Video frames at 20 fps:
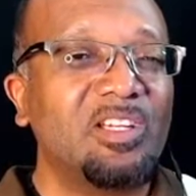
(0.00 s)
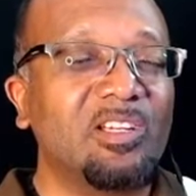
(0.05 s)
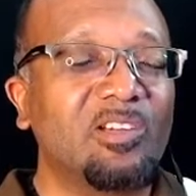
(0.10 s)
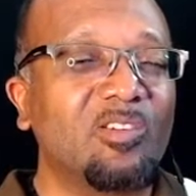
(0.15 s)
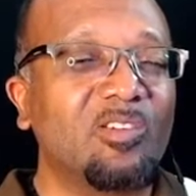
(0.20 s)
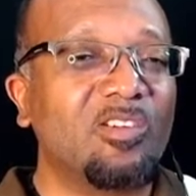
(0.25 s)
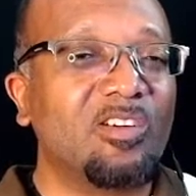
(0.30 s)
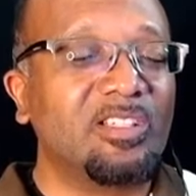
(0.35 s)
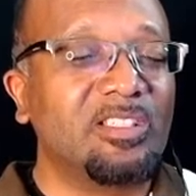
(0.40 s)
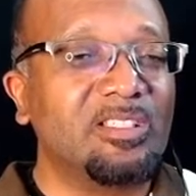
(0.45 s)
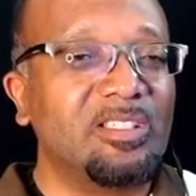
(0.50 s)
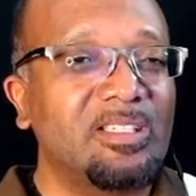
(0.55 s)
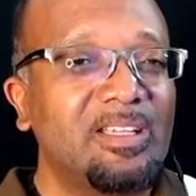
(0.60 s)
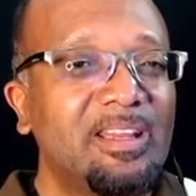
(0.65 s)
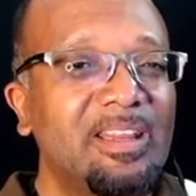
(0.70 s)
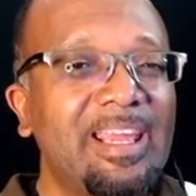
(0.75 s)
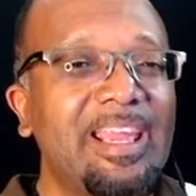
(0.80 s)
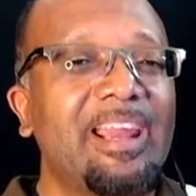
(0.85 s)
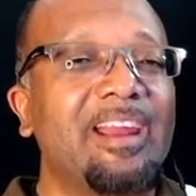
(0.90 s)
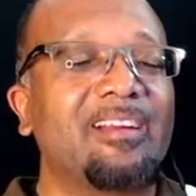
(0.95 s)
of the Lord
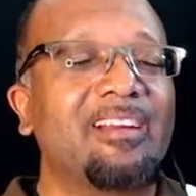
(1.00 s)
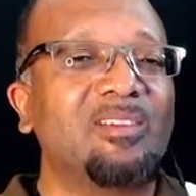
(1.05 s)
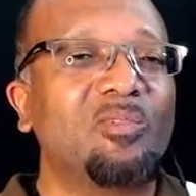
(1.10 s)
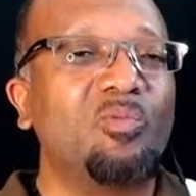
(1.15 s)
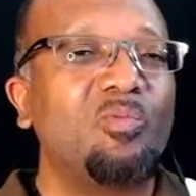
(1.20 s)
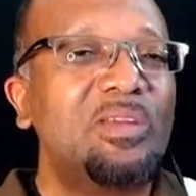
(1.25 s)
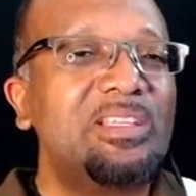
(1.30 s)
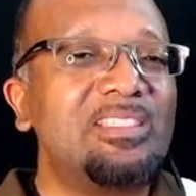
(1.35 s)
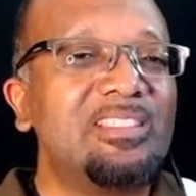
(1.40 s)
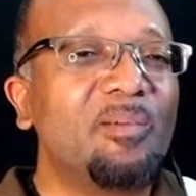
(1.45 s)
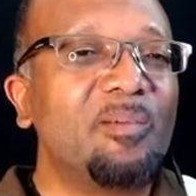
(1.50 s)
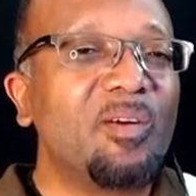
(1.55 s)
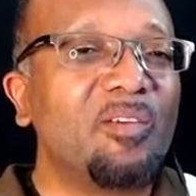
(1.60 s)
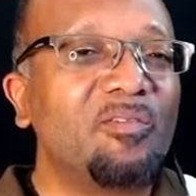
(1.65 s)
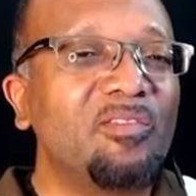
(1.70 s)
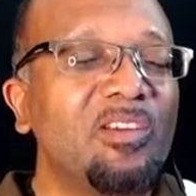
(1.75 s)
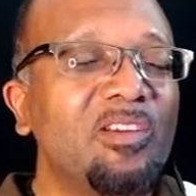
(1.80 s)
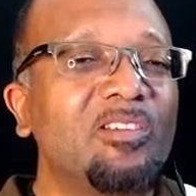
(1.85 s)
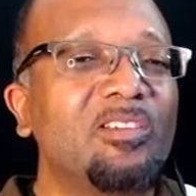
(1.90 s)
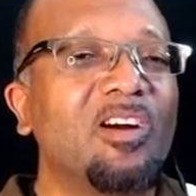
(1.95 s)
there and the wisdom
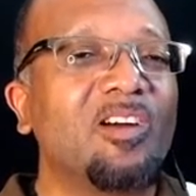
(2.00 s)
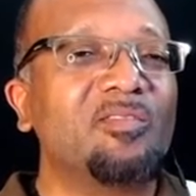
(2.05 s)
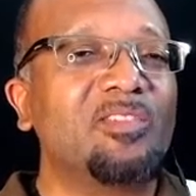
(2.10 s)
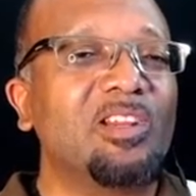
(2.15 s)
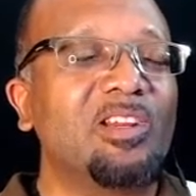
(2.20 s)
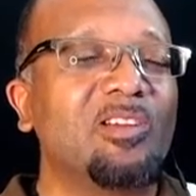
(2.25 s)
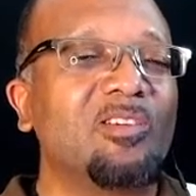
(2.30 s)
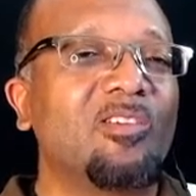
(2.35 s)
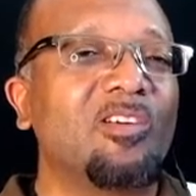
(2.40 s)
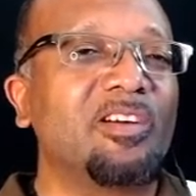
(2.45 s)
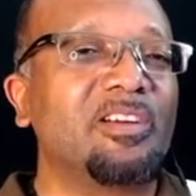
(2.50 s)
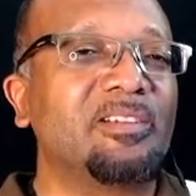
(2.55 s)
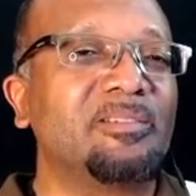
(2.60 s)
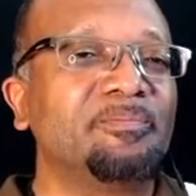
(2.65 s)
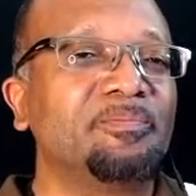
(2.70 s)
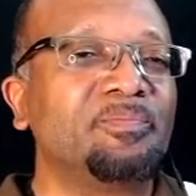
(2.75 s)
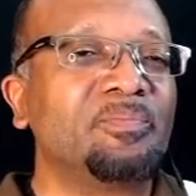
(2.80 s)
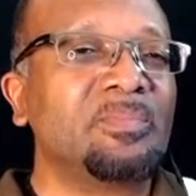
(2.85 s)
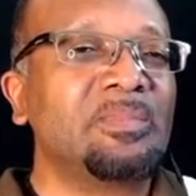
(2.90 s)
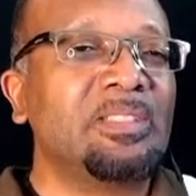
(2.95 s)
of, of the
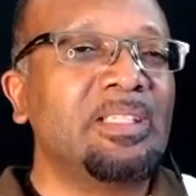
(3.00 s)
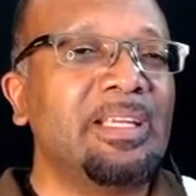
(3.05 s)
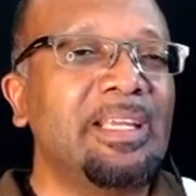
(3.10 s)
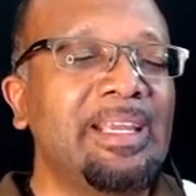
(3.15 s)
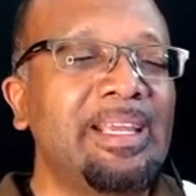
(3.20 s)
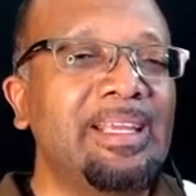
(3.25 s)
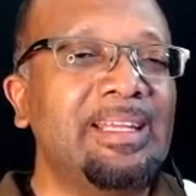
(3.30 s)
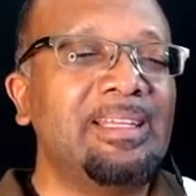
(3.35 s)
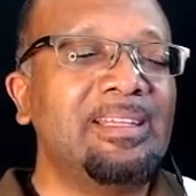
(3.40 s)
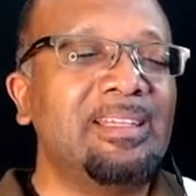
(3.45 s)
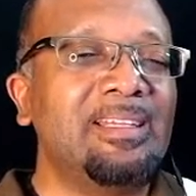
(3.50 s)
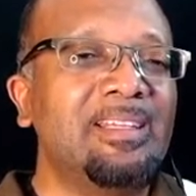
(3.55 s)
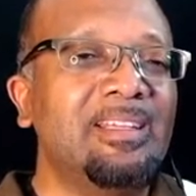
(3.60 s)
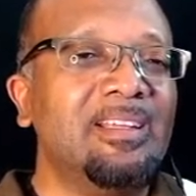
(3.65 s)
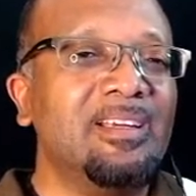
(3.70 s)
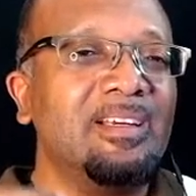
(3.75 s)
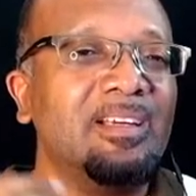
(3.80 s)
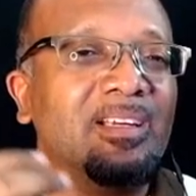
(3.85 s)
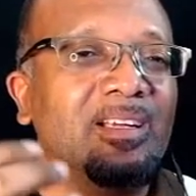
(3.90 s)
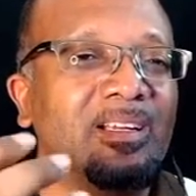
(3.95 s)
Lord
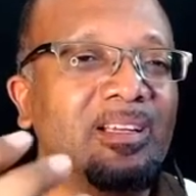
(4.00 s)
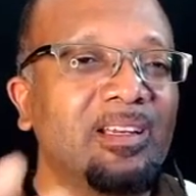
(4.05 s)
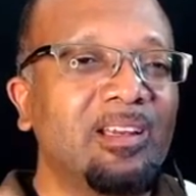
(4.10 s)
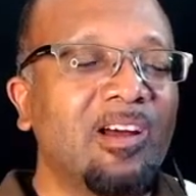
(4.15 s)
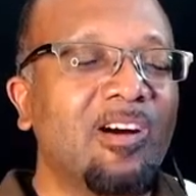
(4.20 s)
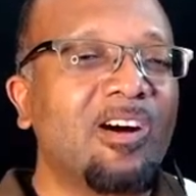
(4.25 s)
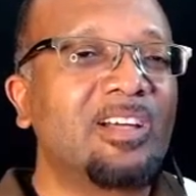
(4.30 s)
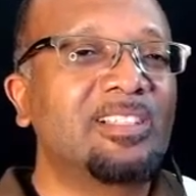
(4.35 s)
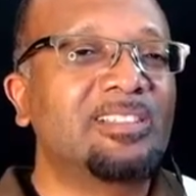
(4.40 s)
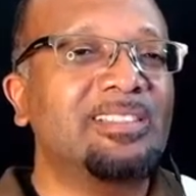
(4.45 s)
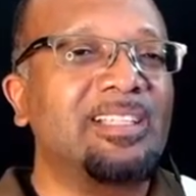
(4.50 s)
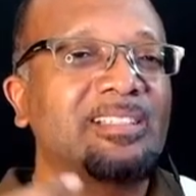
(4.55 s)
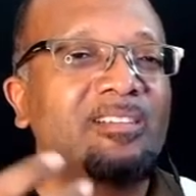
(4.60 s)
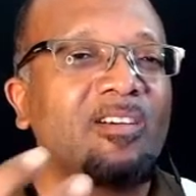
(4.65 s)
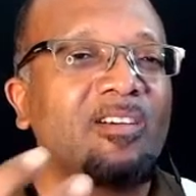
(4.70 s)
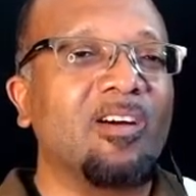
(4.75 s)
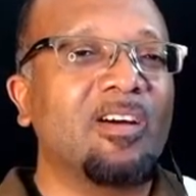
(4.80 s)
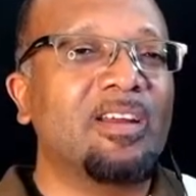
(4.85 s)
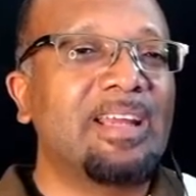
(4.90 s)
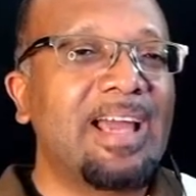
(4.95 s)
in the laws
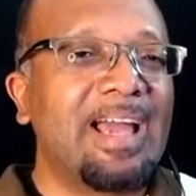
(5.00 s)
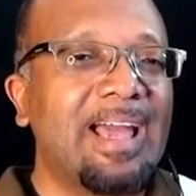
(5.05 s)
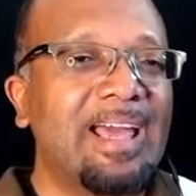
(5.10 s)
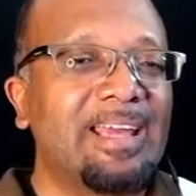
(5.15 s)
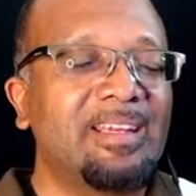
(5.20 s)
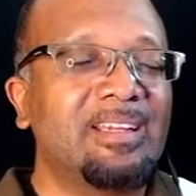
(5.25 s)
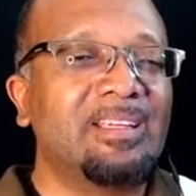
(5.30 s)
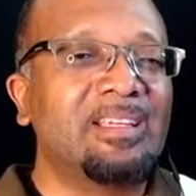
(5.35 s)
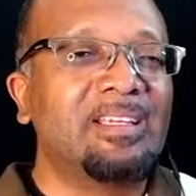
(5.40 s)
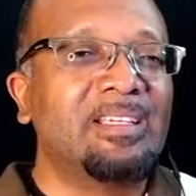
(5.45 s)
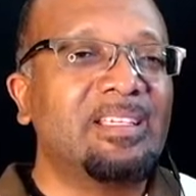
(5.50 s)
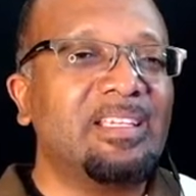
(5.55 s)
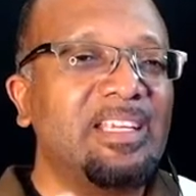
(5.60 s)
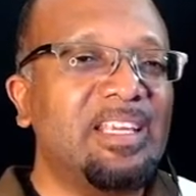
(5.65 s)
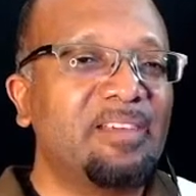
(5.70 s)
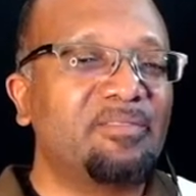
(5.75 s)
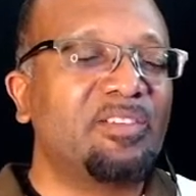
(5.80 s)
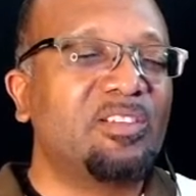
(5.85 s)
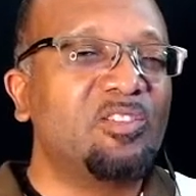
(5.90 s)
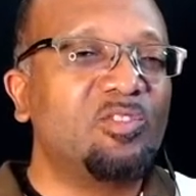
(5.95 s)
that God had
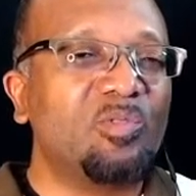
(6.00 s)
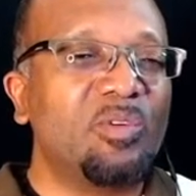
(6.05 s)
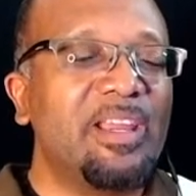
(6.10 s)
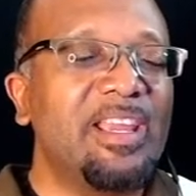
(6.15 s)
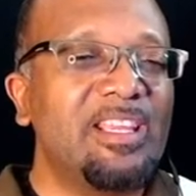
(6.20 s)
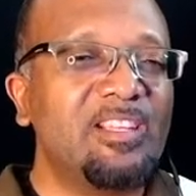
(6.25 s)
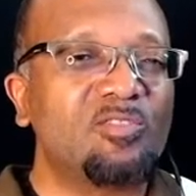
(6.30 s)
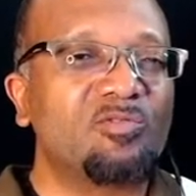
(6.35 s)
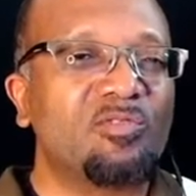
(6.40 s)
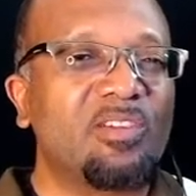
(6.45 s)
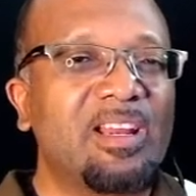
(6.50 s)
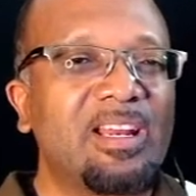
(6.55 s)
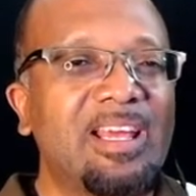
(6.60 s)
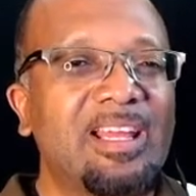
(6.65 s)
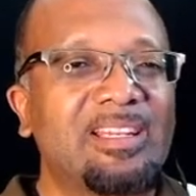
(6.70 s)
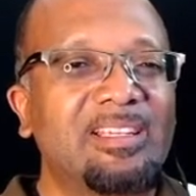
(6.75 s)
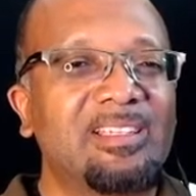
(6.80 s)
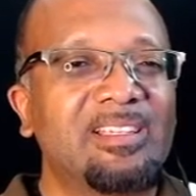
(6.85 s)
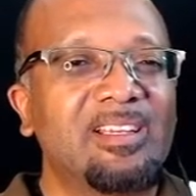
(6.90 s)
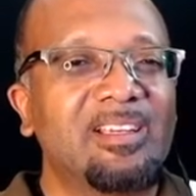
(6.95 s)
given to
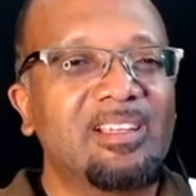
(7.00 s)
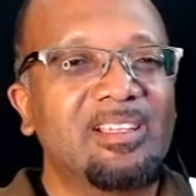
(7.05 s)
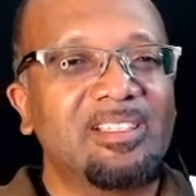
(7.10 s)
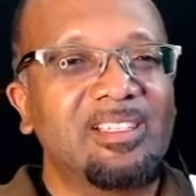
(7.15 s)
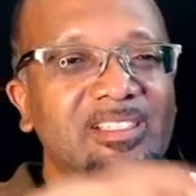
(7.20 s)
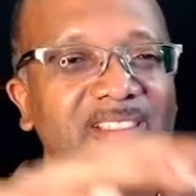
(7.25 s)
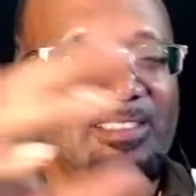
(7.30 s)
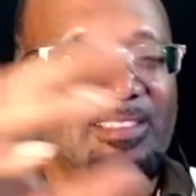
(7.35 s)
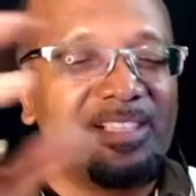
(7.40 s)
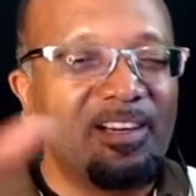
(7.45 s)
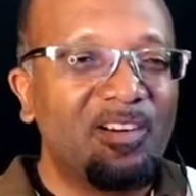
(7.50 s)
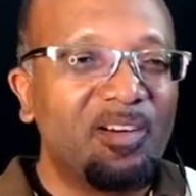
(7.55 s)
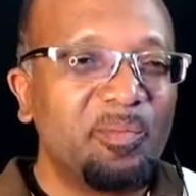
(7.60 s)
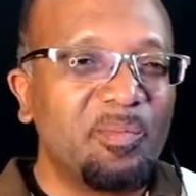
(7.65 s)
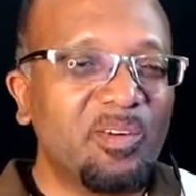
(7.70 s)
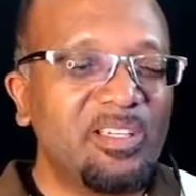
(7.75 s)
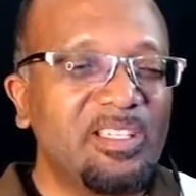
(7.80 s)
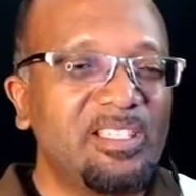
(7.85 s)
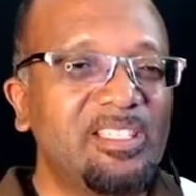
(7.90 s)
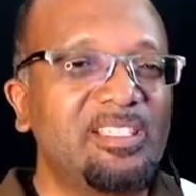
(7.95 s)
Israel and the, the
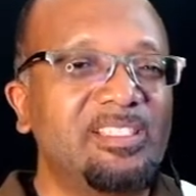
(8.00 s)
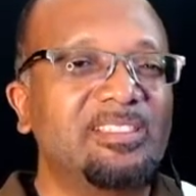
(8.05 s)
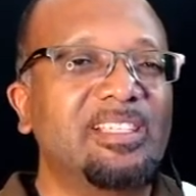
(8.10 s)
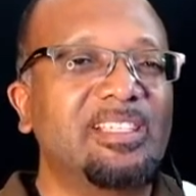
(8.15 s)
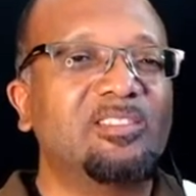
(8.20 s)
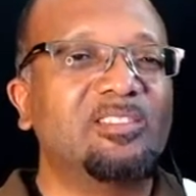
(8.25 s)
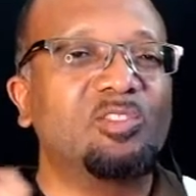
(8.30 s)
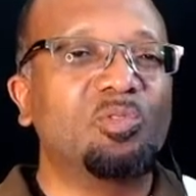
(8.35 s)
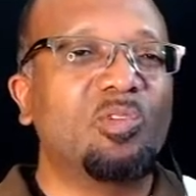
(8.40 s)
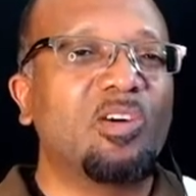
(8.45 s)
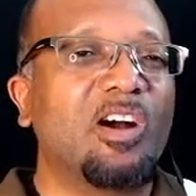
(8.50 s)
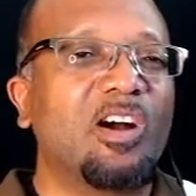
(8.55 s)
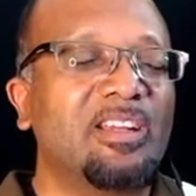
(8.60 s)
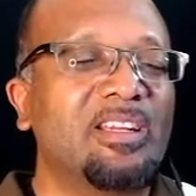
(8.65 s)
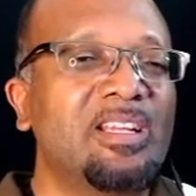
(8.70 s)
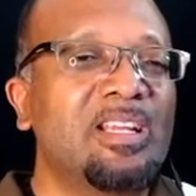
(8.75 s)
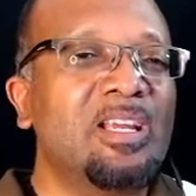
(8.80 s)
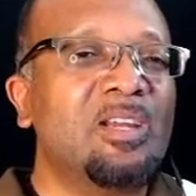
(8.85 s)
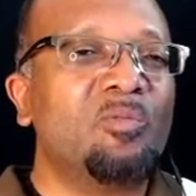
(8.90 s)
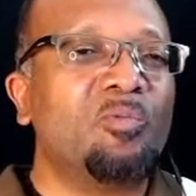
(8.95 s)
ceremonies and so
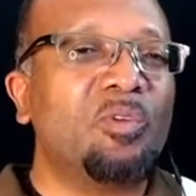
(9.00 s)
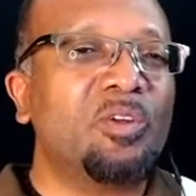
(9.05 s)
on,